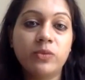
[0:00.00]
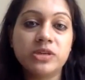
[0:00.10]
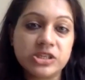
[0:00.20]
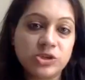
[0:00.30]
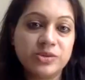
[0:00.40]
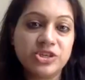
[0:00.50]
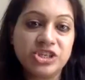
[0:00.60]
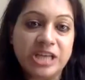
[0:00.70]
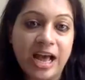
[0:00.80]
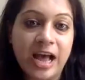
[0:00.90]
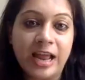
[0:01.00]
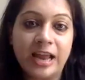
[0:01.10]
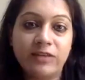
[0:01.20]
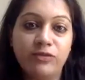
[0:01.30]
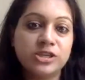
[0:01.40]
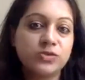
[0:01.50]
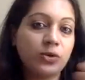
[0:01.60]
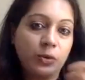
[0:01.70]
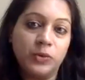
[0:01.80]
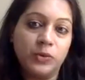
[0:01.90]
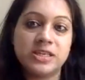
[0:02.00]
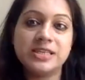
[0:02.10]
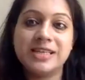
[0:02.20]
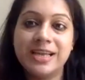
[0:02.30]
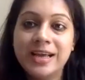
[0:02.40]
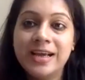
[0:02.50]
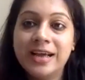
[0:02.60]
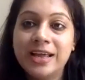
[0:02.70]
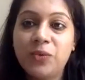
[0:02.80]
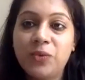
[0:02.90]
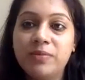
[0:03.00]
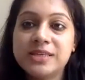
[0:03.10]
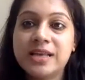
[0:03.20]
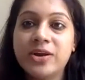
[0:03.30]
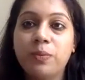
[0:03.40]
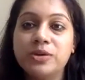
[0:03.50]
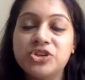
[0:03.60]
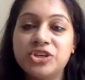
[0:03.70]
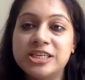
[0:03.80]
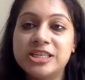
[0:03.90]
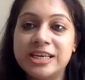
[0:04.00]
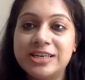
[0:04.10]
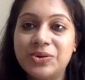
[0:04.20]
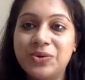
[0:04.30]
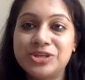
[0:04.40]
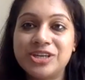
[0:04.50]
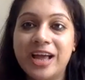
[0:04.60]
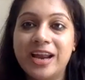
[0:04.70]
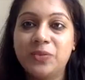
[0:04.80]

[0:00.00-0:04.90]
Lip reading: which is to be shared, and if you just want to possess it, you will miss an opportunity to share it